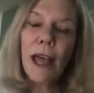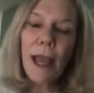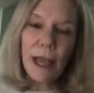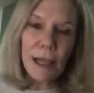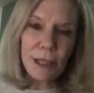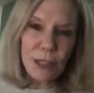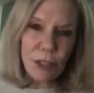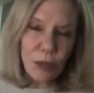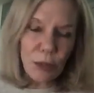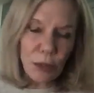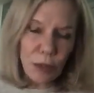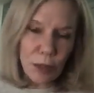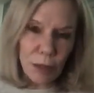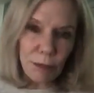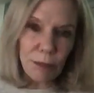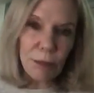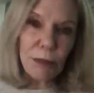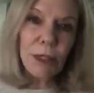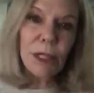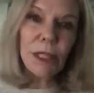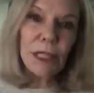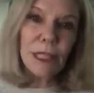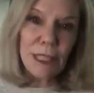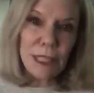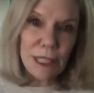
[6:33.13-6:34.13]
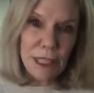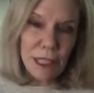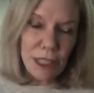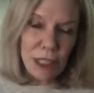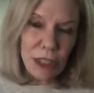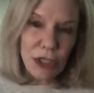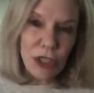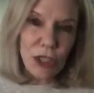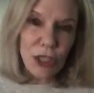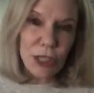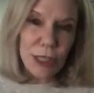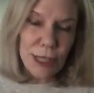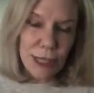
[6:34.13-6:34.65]
as you complete
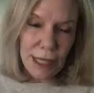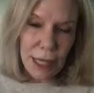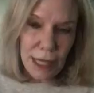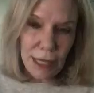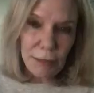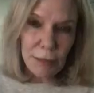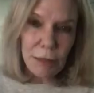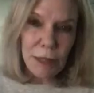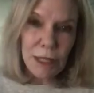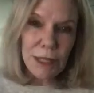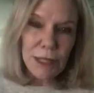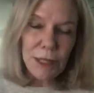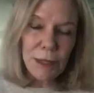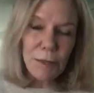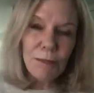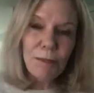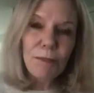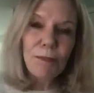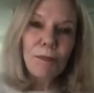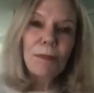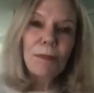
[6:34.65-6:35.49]
each assignment.